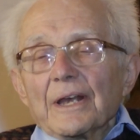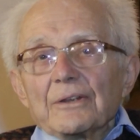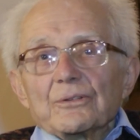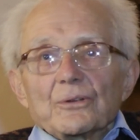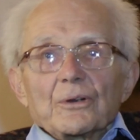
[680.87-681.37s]

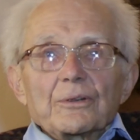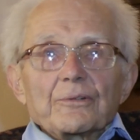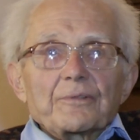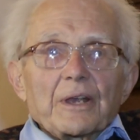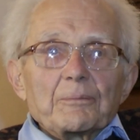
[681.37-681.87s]
And you know
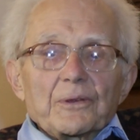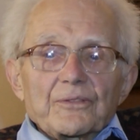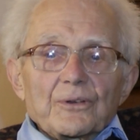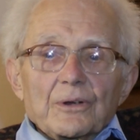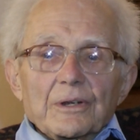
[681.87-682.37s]
the
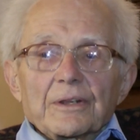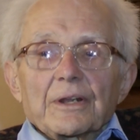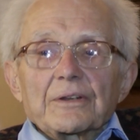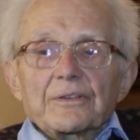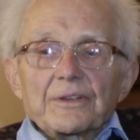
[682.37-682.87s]
famous story
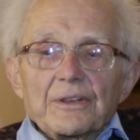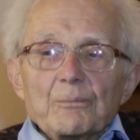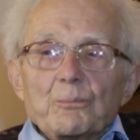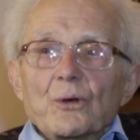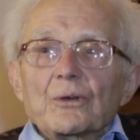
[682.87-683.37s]
that is in
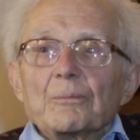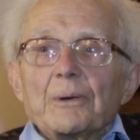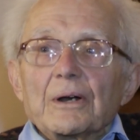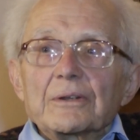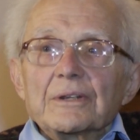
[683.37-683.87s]
the book
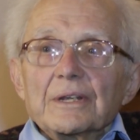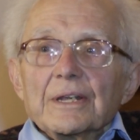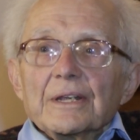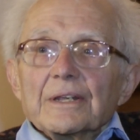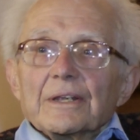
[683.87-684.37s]
about
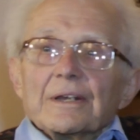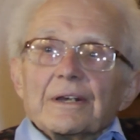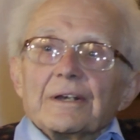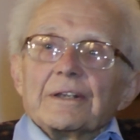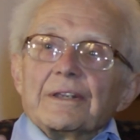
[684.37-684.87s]

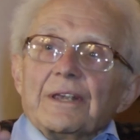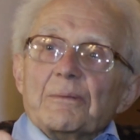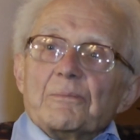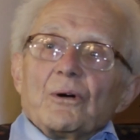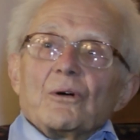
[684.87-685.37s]

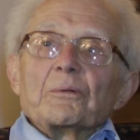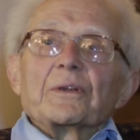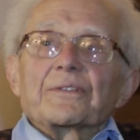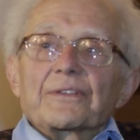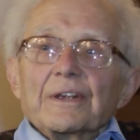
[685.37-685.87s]
him
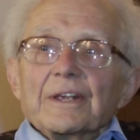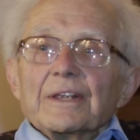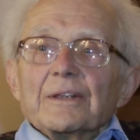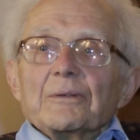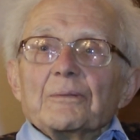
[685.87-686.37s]
always
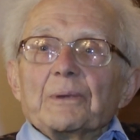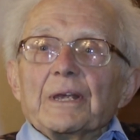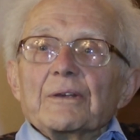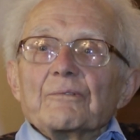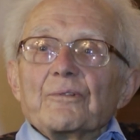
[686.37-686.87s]

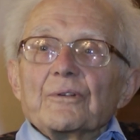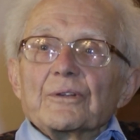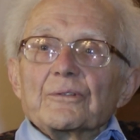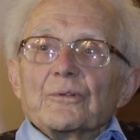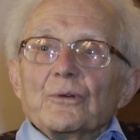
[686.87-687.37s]
being
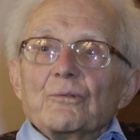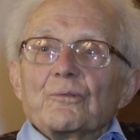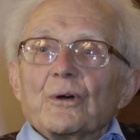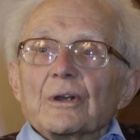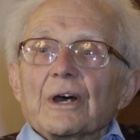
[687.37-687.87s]

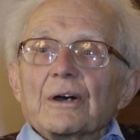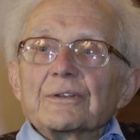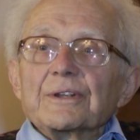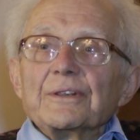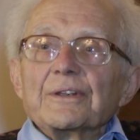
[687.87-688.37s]

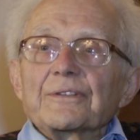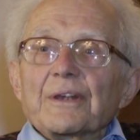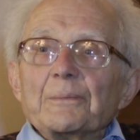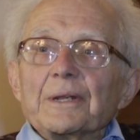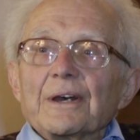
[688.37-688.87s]
fallout in the
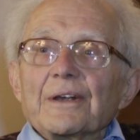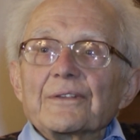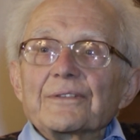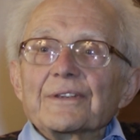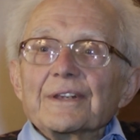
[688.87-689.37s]

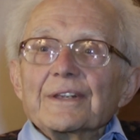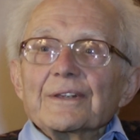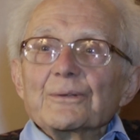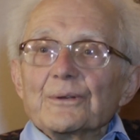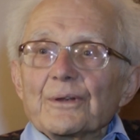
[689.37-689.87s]
seminars. Mm-hmm.
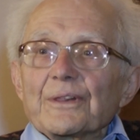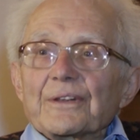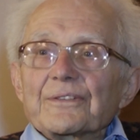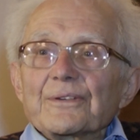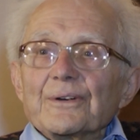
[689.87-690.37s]
You know
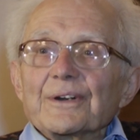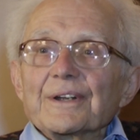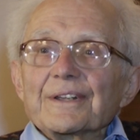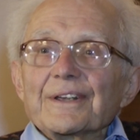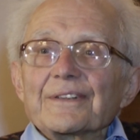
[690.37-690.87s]
that
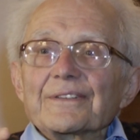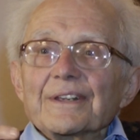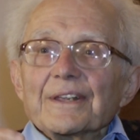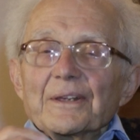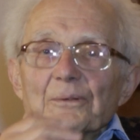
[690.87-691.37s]
story, yes.
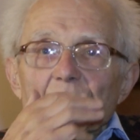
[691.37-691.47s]
Mm-hmm.